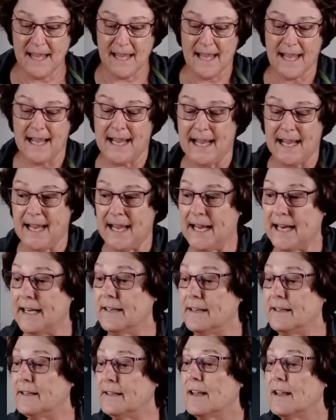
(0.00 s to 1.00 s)

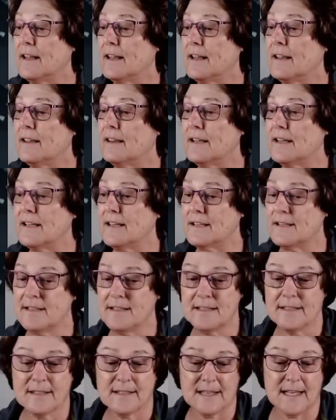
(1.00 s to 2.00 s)
And
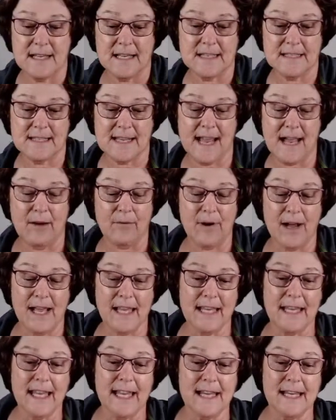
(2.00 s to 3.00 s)
this is how I
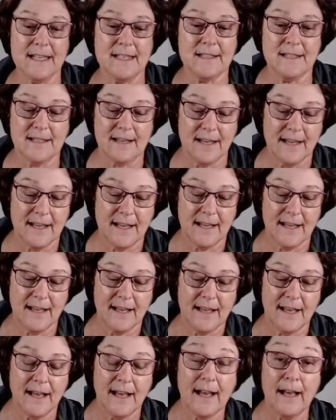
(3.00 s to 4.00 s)
get
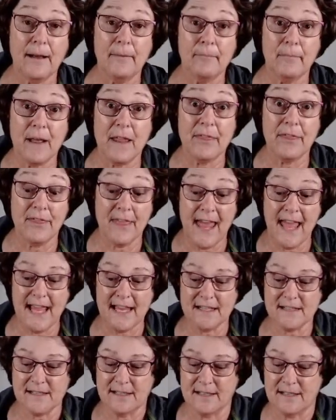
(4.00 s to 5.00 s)

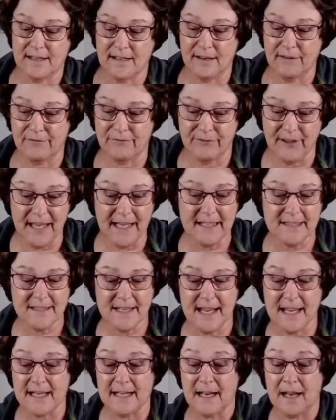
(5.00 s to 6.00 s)
that effect,
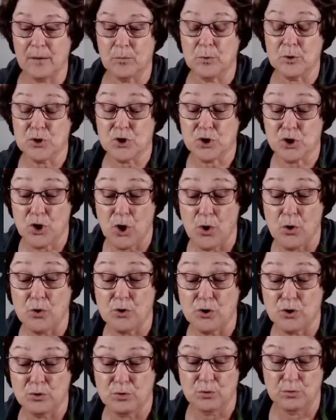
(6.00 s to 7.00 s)
and I will show
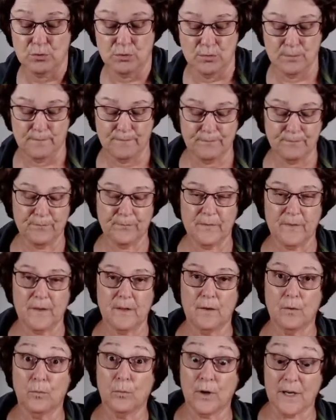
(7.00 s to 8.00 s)
you
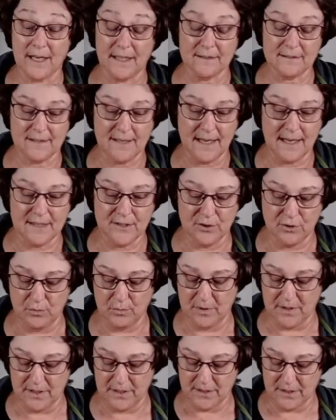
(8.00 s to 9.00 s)
what else I do
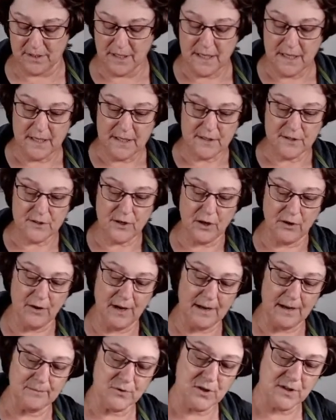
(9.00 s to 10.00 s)
with it. So
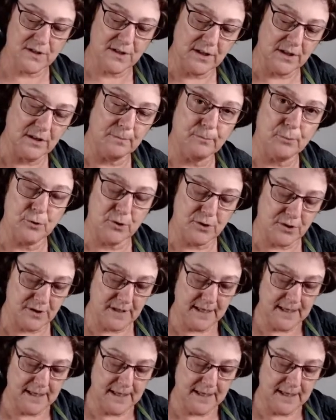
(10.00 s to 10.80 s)
I'm just going to put,